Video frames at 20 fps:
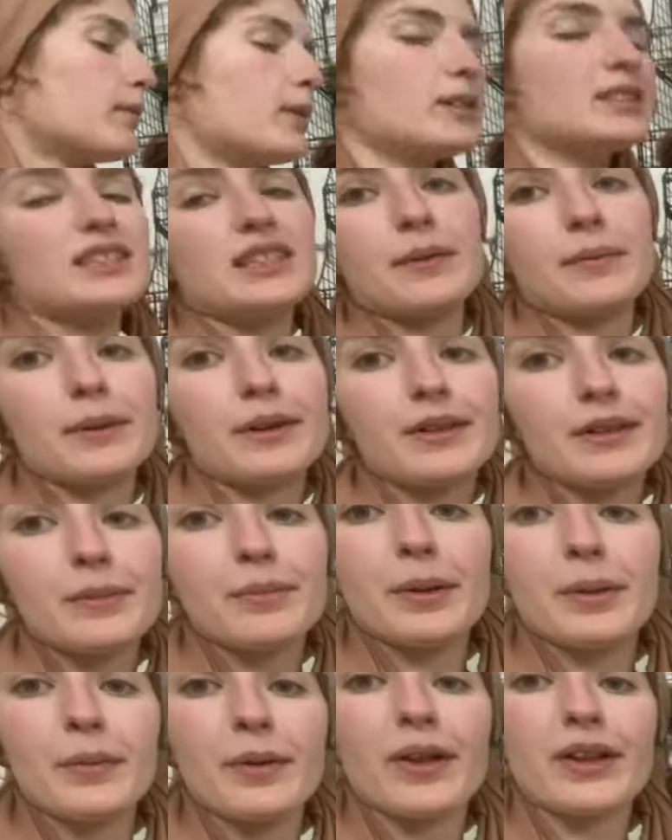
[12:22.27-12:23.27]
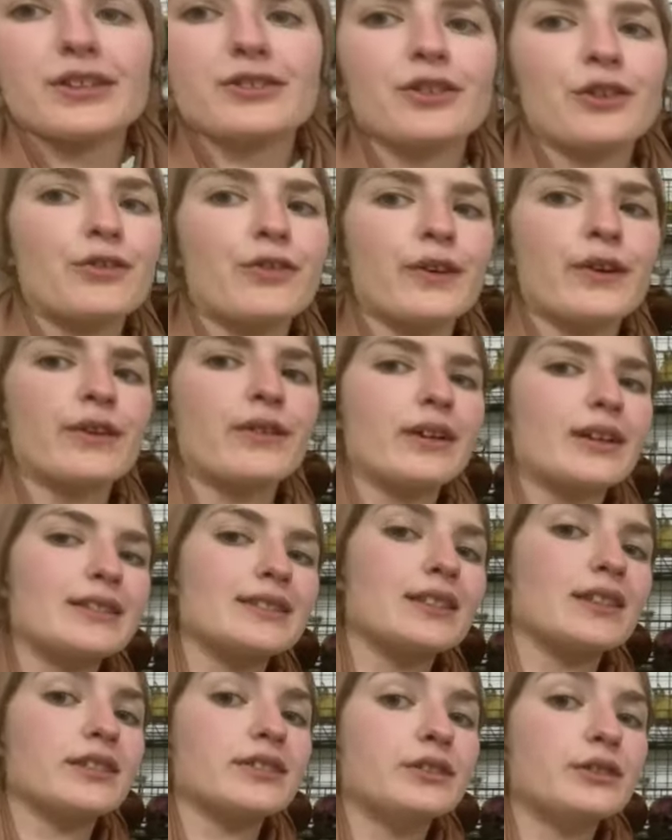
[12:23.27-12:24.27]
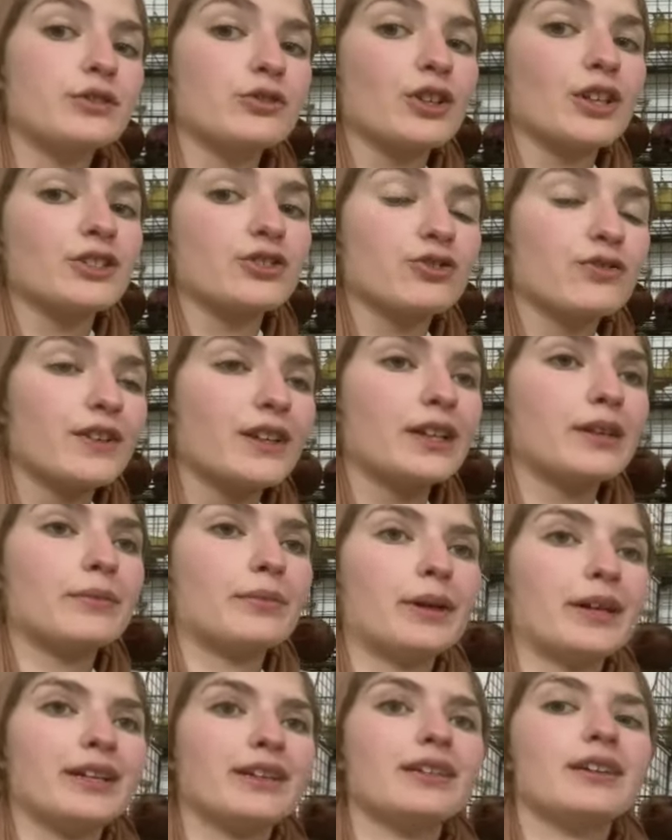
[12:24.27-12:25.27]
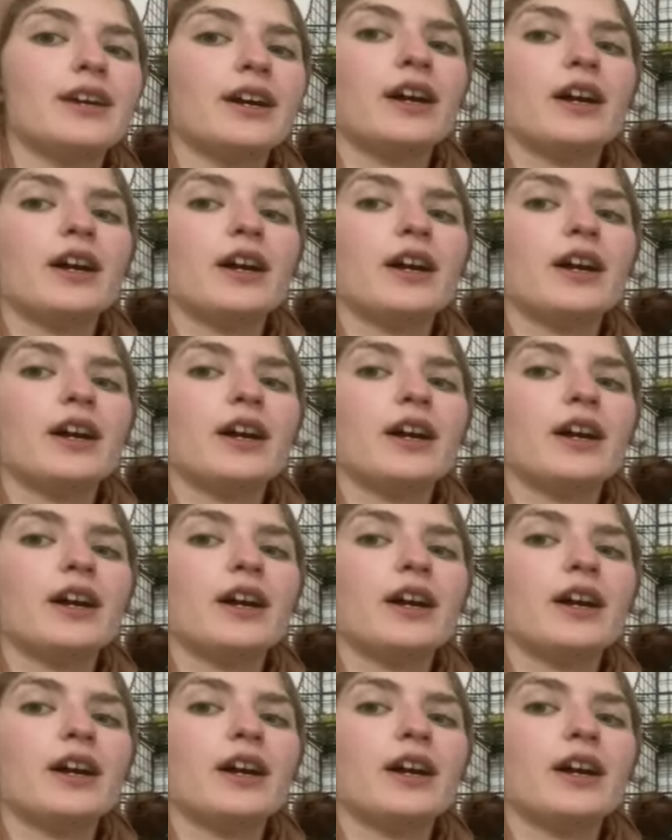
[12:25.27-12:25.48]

Typically, people like to refer to it as a Kedushat Shvit bin,